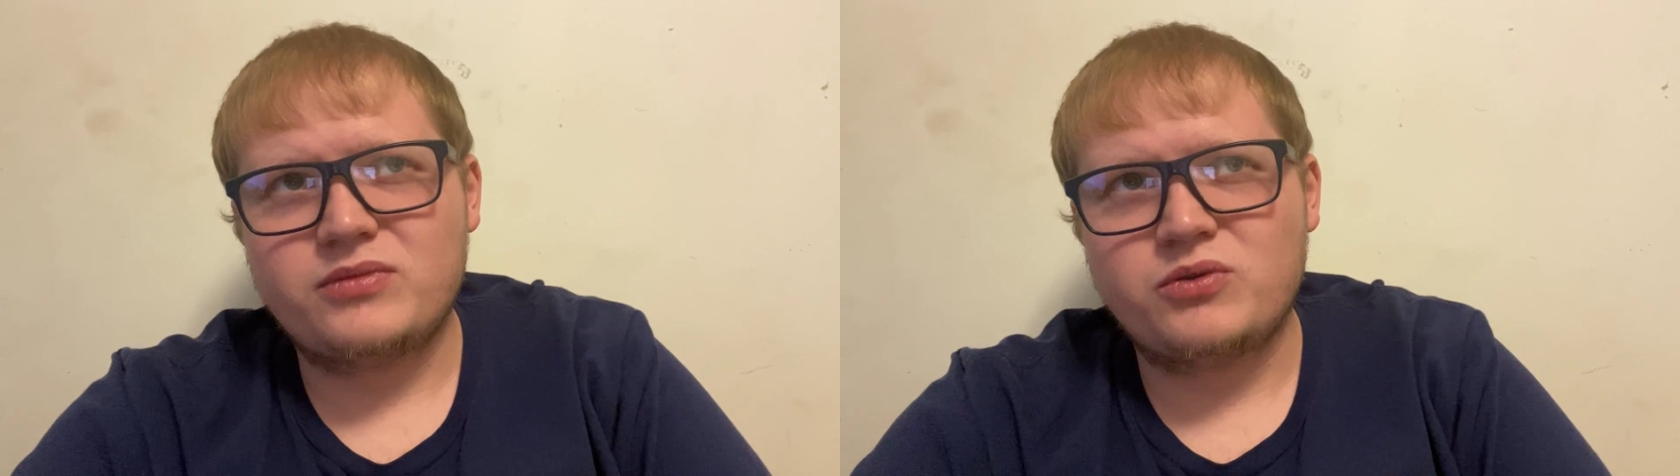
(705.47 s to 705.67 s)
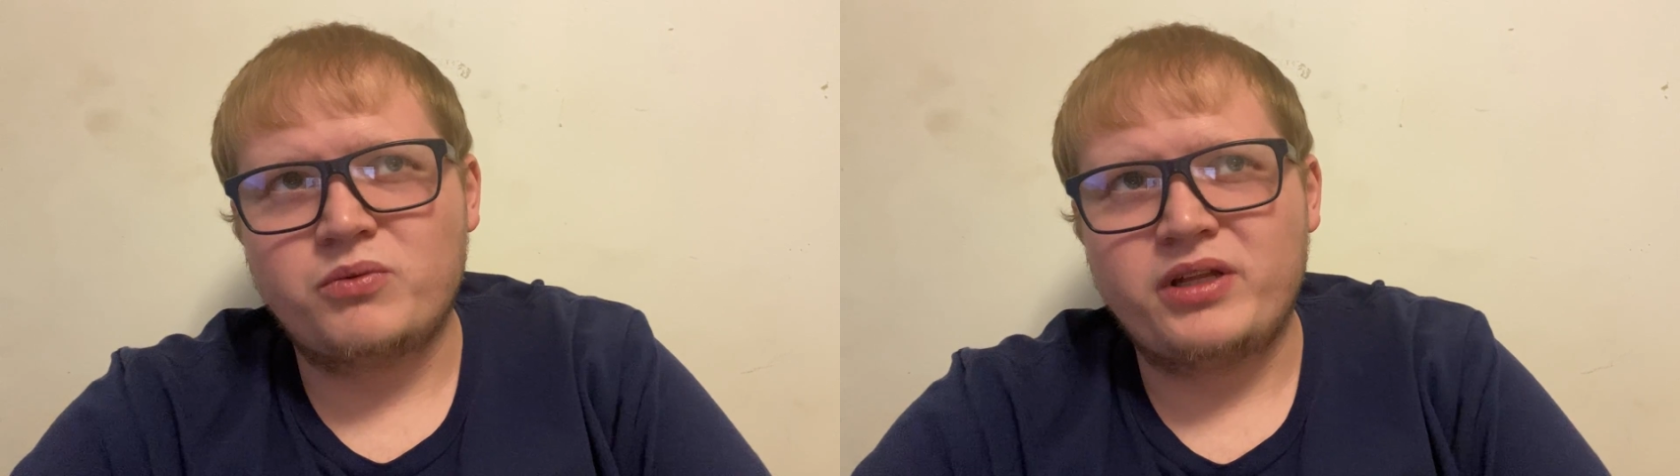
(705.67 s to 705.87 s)

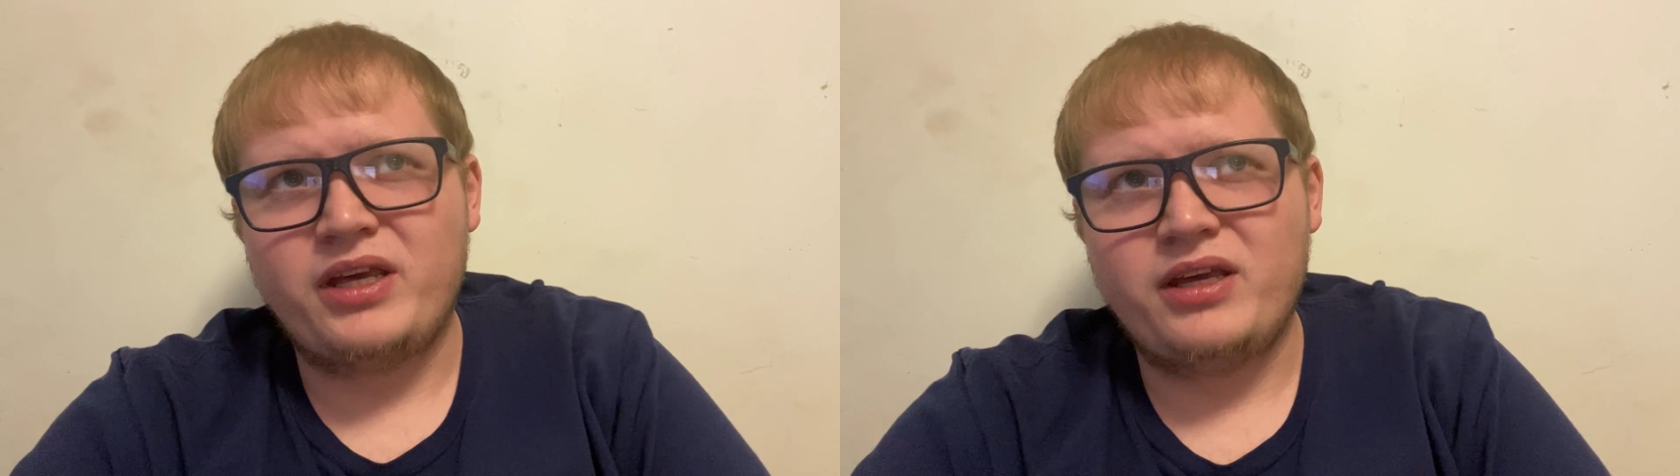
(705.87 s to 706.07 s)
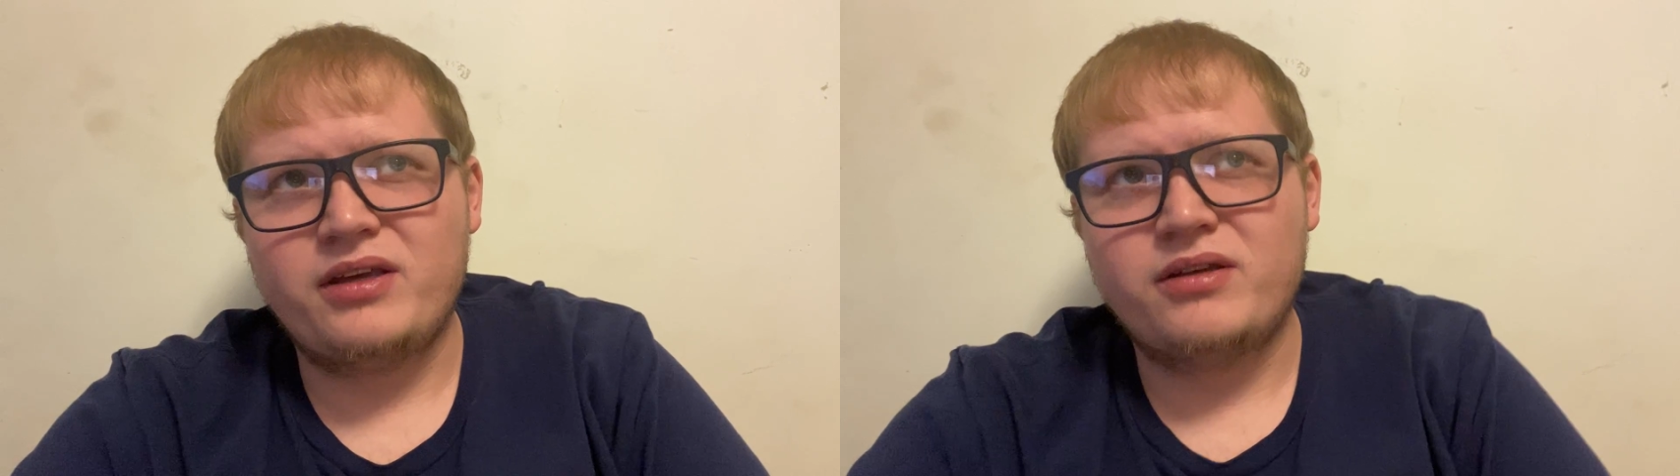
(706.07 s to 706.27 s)
when
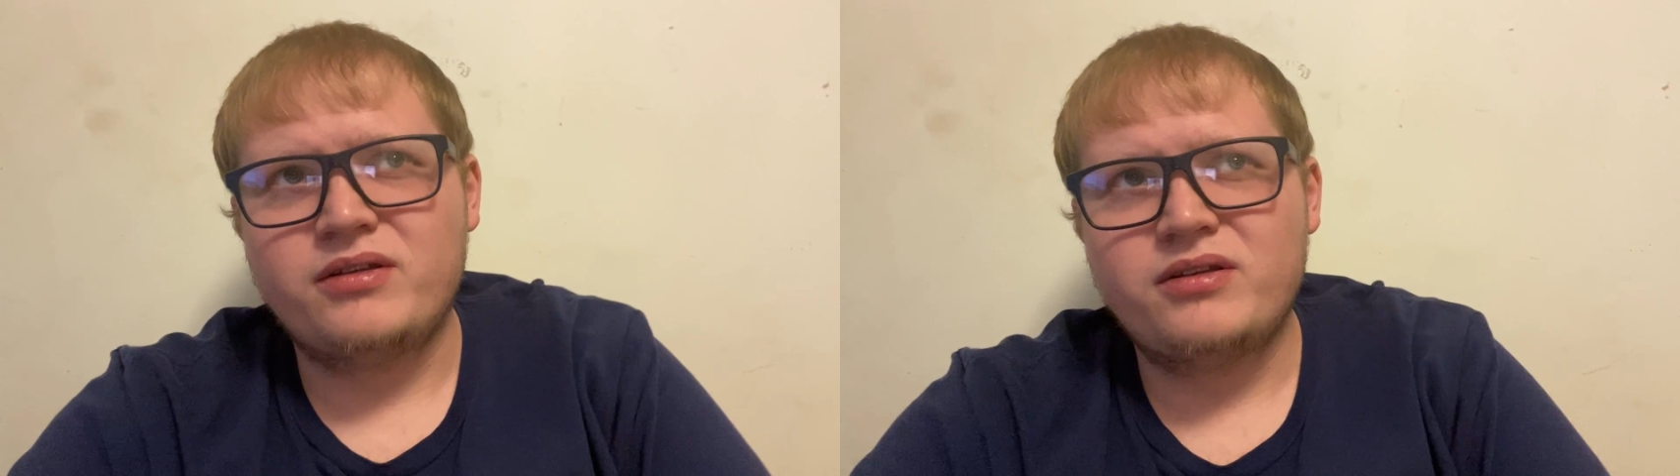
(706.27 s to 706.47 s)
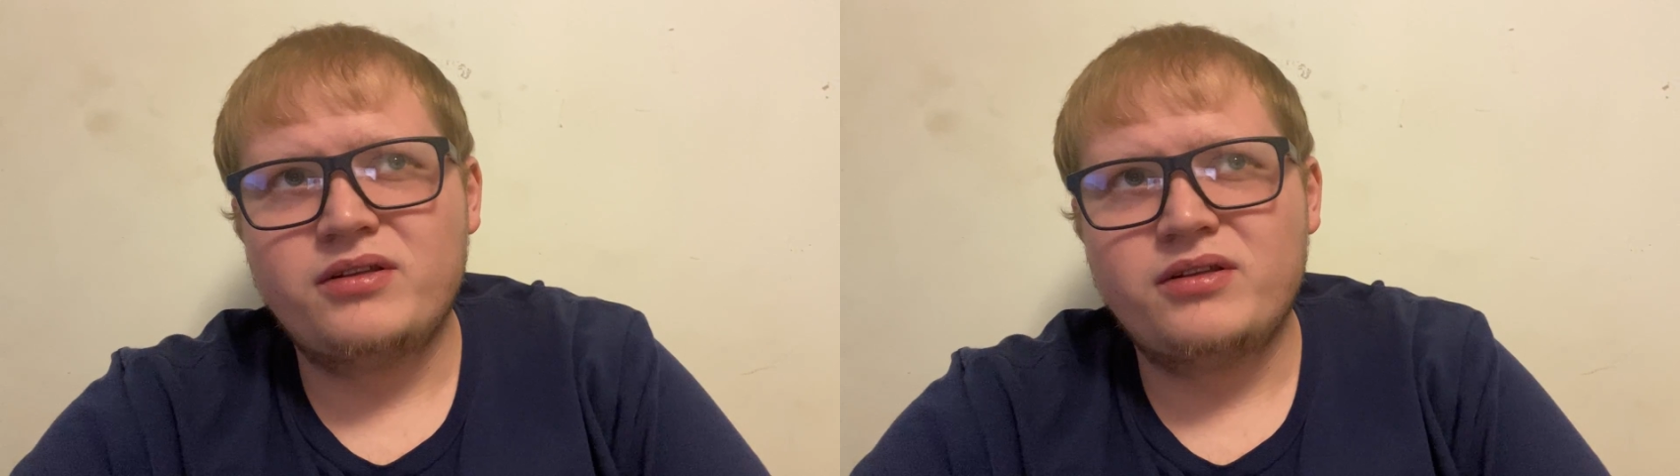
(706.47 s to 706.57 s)
he